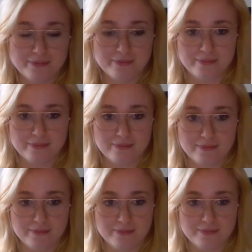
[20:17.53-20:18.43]

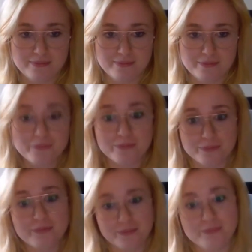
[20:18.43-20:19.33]

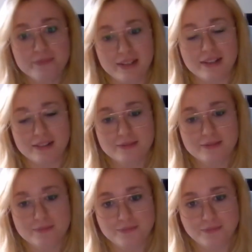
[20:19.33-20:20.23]

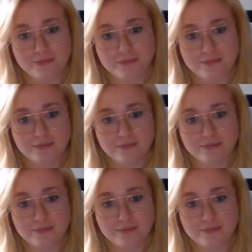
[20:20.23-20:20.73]
[no speech]